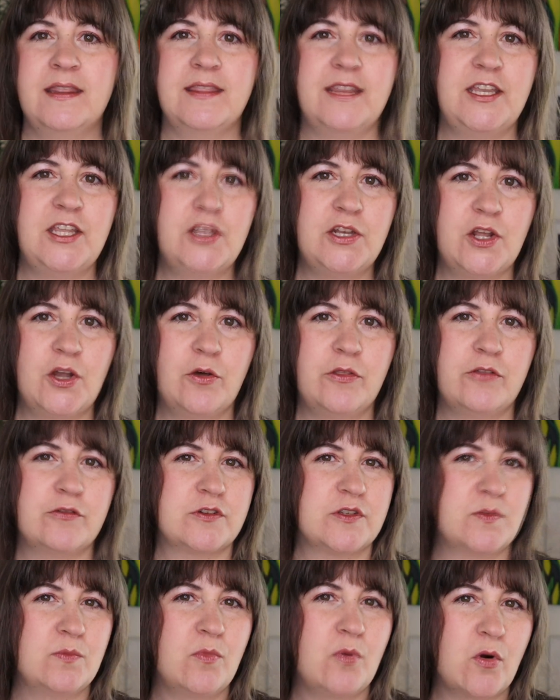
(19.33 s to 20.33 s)
then you know
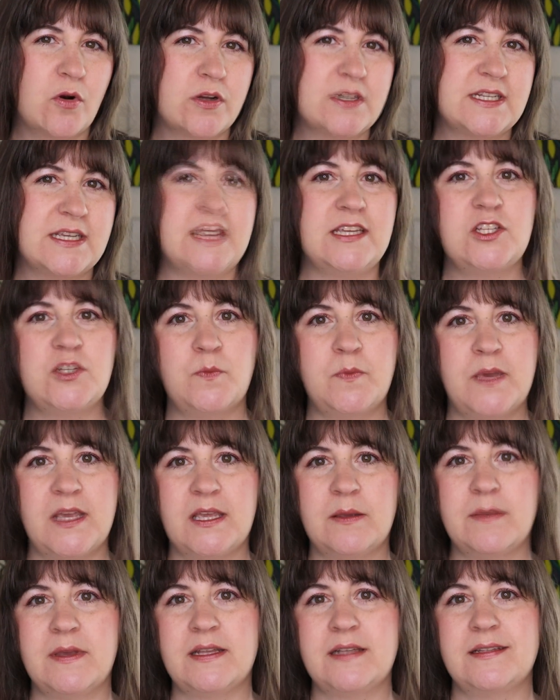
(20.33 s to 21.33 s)
there's more to each
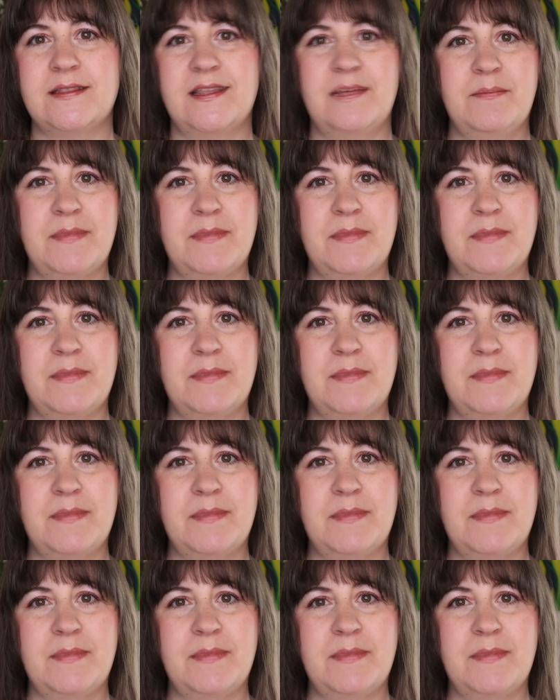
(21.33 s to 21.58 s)
pigment